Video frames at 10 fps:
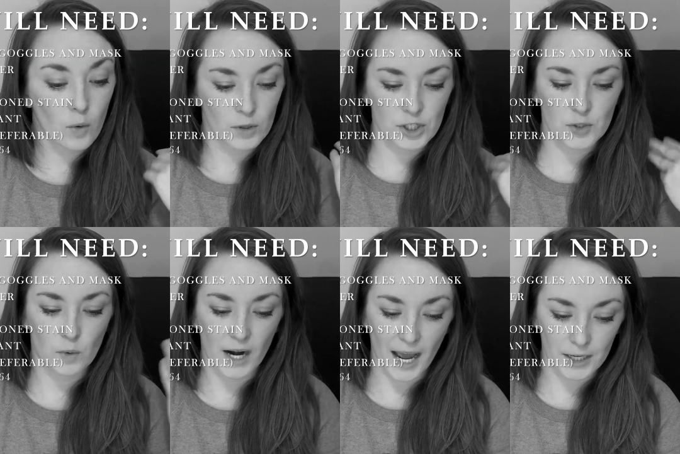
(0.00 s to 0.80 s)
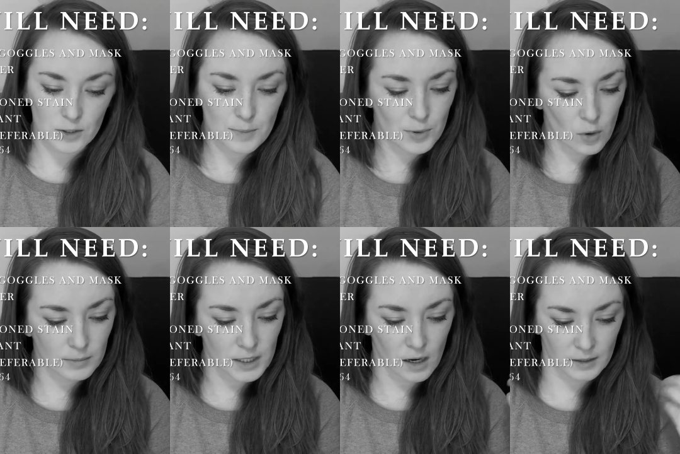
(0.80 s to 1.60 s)
which is what I use, but
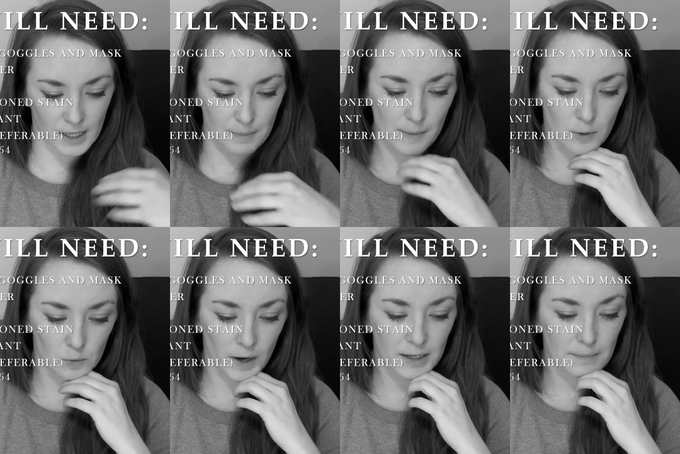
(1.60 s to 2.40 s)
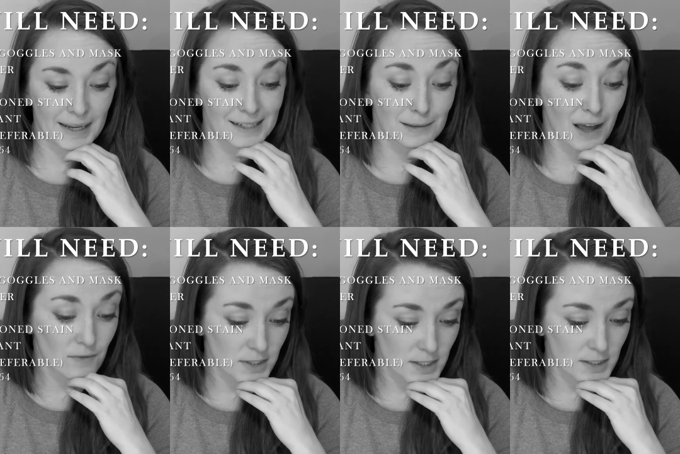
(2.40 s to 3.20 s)
normally online people recommend
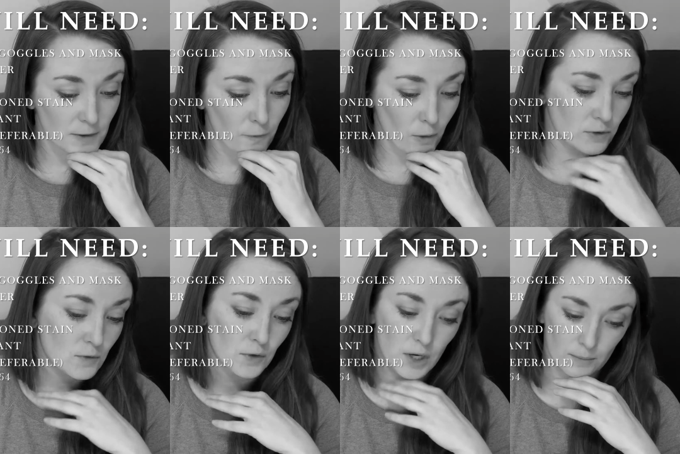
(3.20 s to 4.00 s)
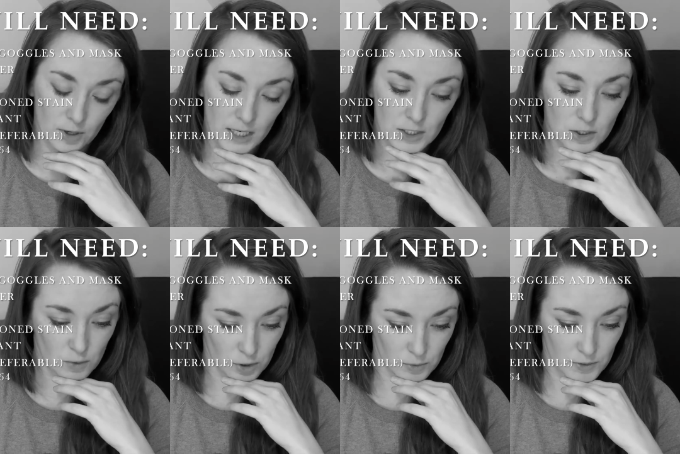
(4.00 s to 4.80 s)
11/64 for number 8
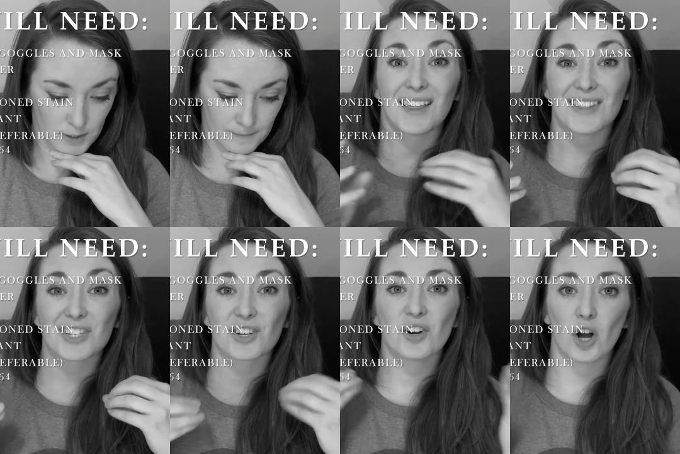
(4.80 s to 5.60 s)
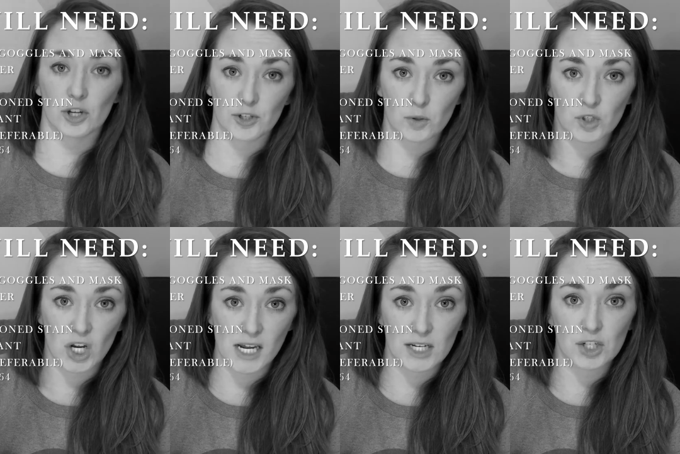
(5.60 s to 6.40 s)
screws. This could also
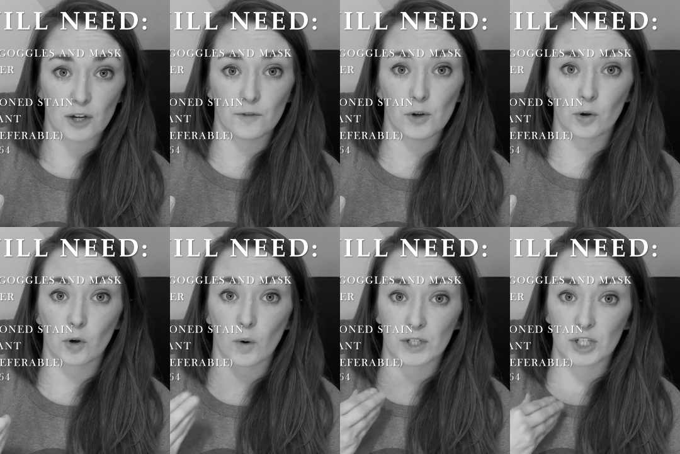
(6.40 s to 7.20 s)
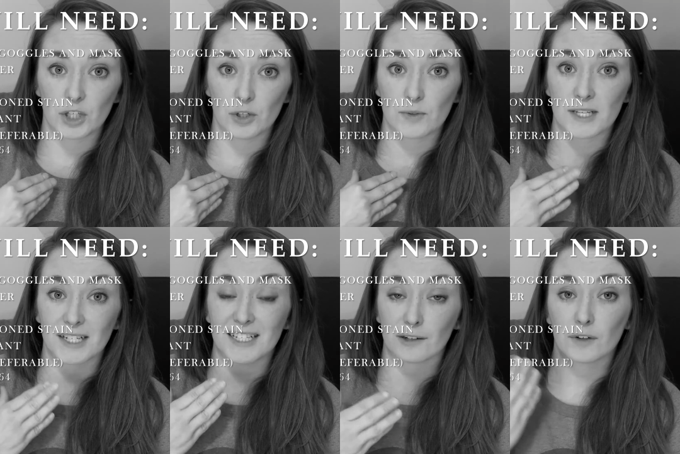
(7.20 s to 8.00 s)
change if you're going to use a
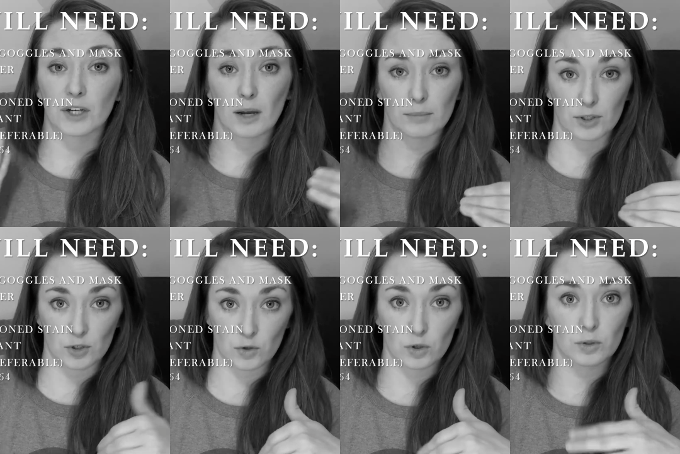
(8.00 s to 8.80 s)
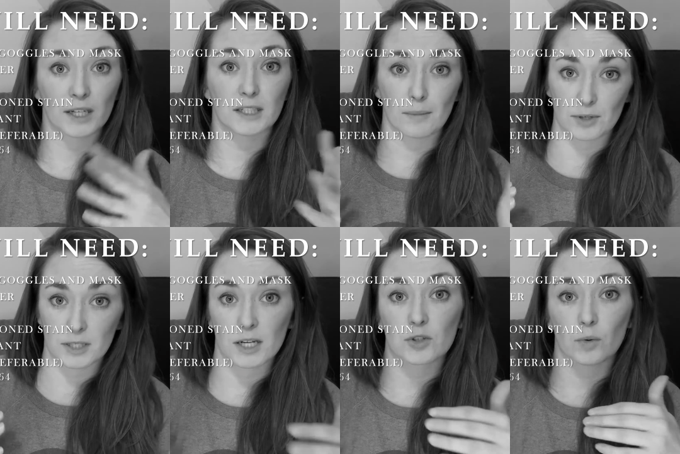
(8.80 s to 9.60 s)
different numbered screw like number
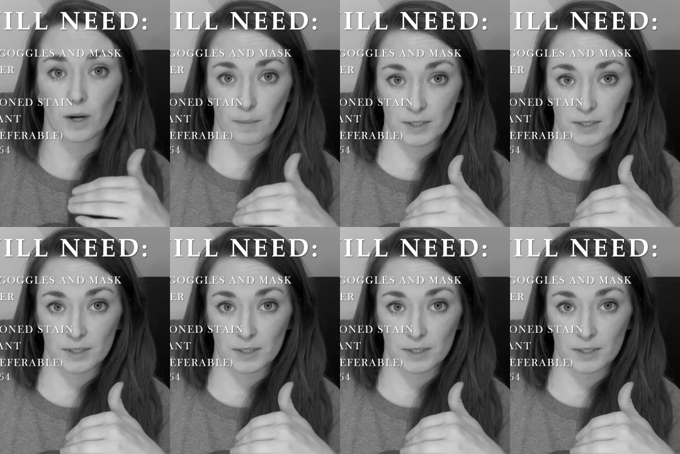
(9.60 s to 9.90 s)
6 or number